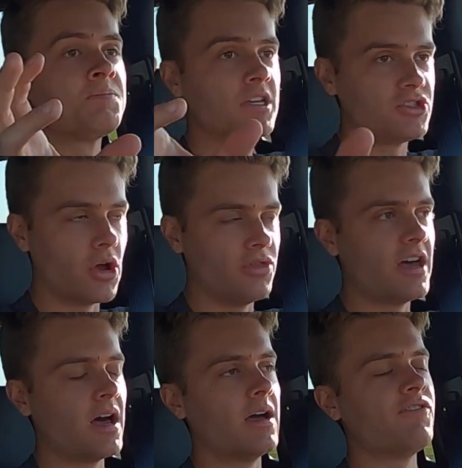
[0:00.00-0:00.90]
So
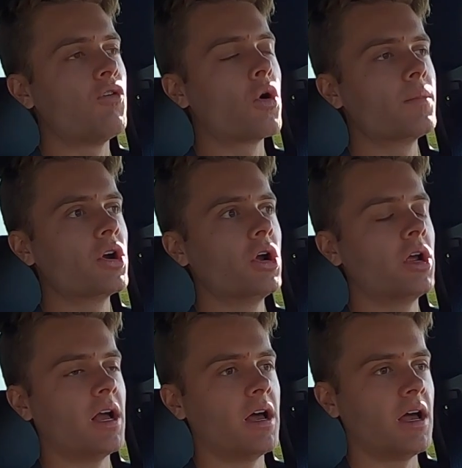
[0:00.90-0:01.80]
the
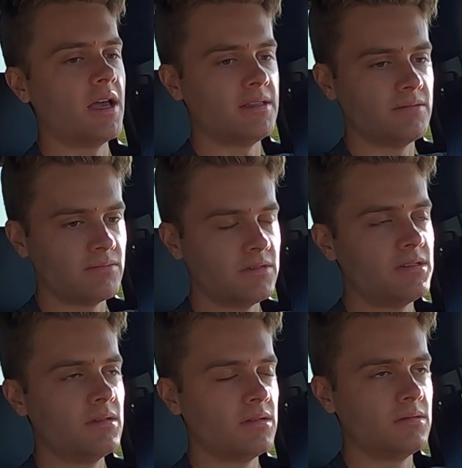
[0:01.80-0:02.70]
former
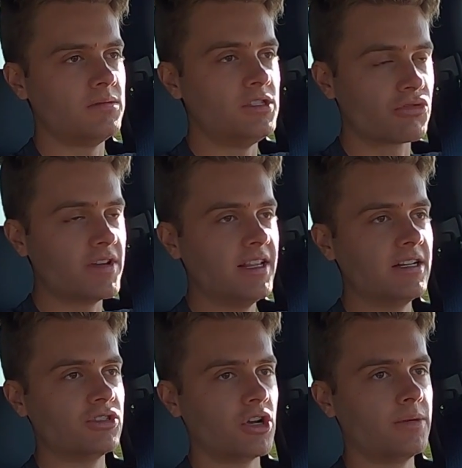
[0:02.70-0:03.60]

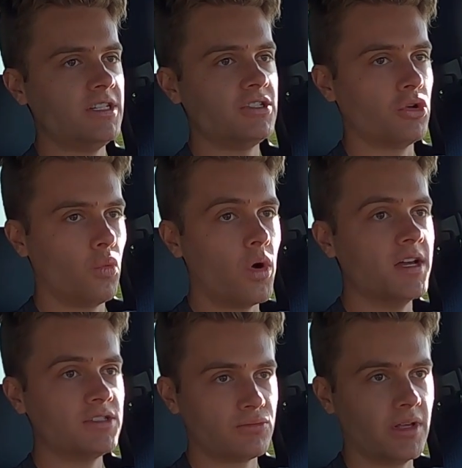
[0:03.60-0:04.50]
3-liter turbo diesel
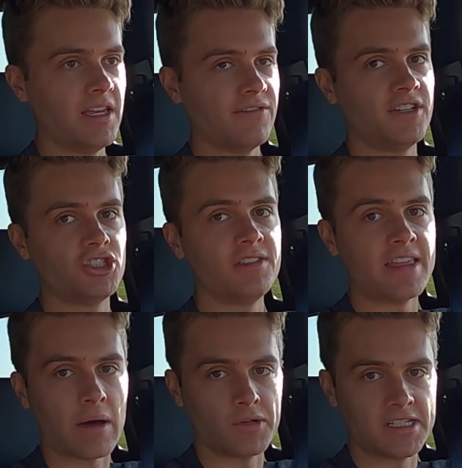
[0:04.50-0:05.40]
was really efficient.
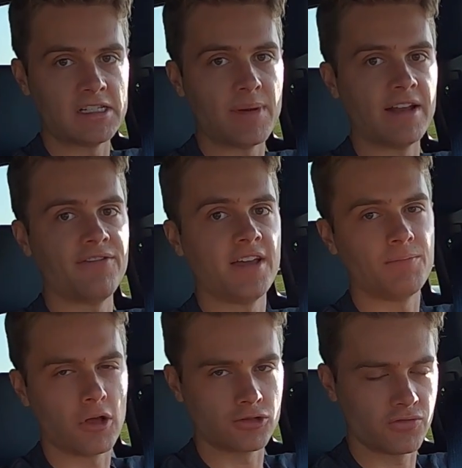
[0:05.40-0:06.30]
That was its benefit.
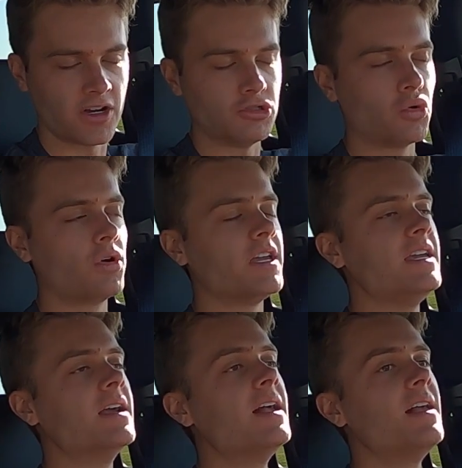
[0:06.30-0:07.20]
Also very
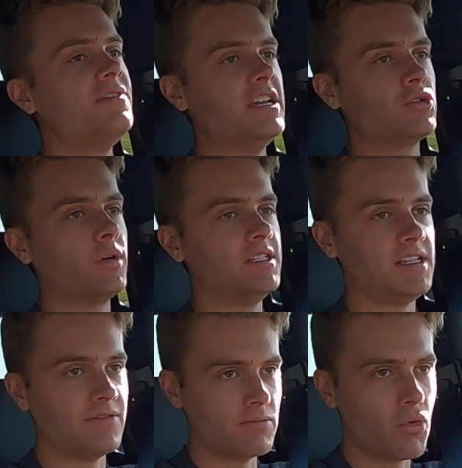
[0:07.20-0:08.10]
torquey. This one
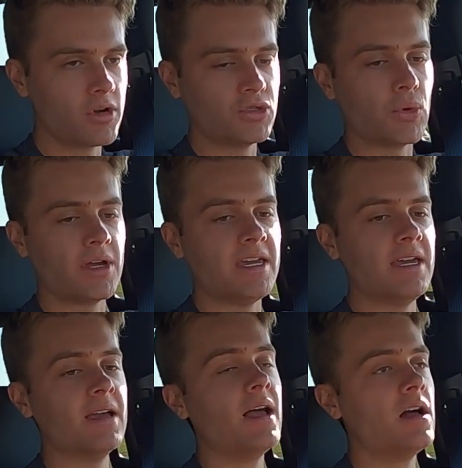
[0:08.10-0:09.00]
is even more
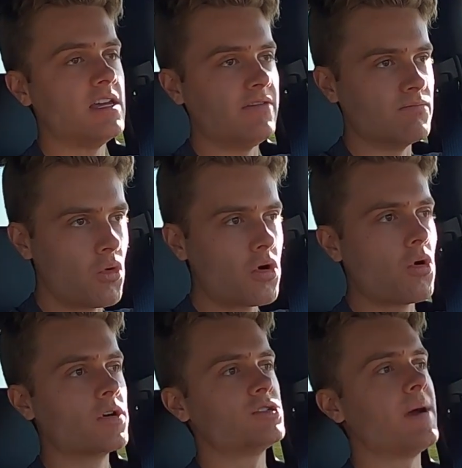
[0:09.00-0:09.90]
torquey, even more
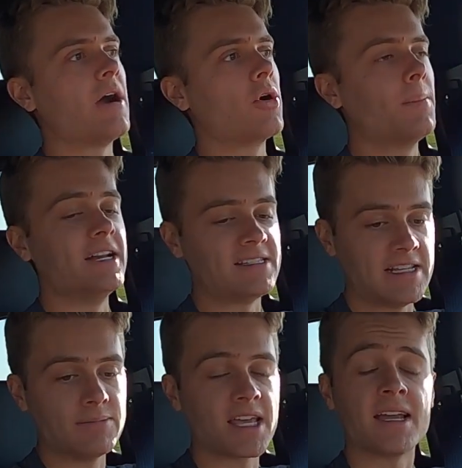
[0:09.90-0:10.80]
horsepower, but it
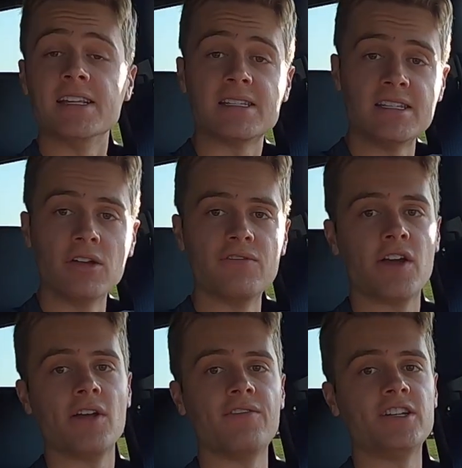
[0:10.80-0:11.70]
seems like it is still
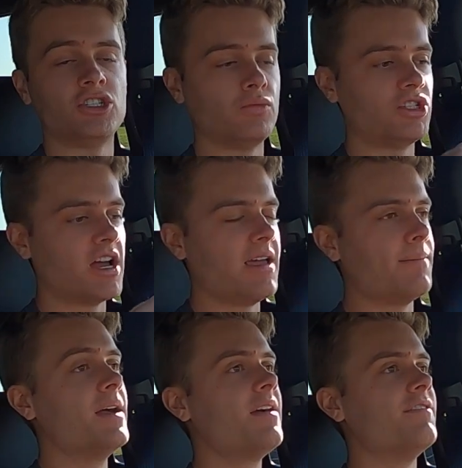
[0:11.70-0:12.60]
very efficient, which I
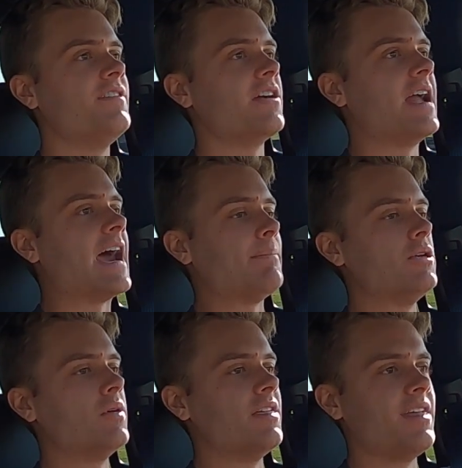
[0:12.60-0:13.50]
am very
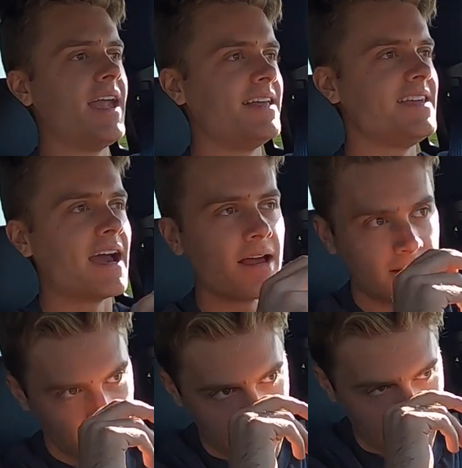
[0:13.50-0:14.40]
happy with. And yeah,
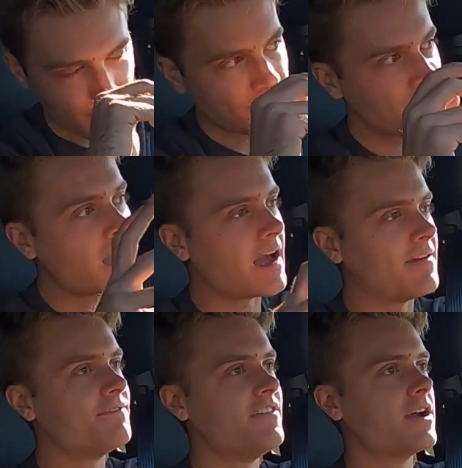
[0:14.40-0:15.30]
I
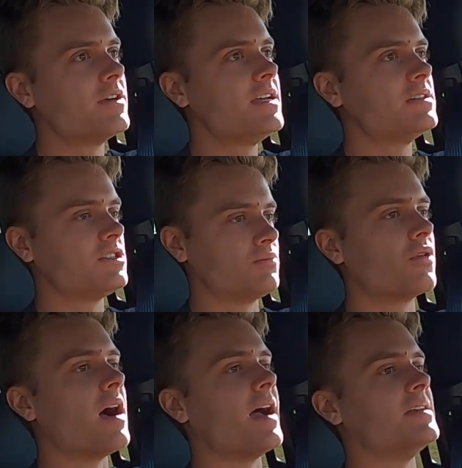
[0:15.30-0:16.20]
am very
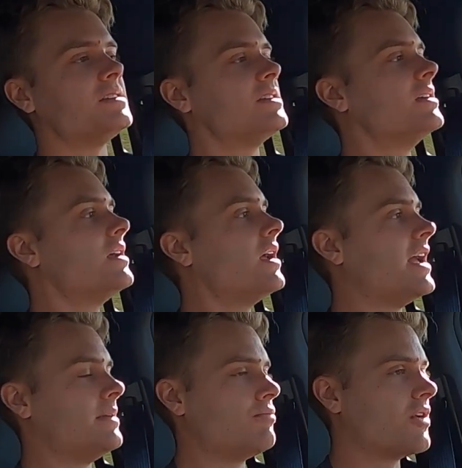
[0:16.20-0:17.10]
surprised
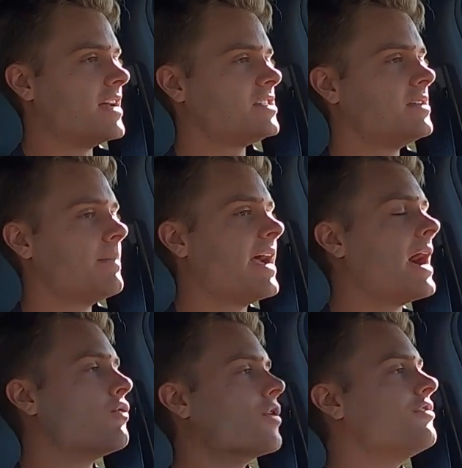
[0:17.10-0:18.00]
and impressed by
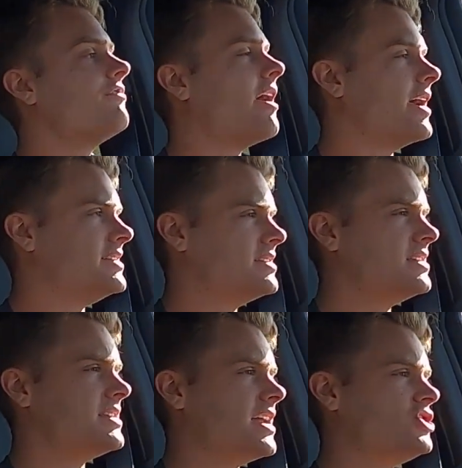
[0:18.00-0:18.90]
how refined
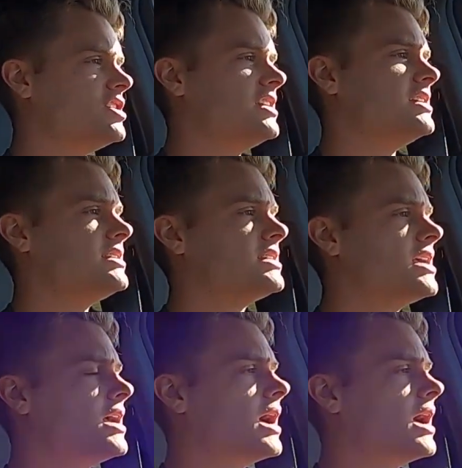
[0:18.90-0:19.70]
this engine is.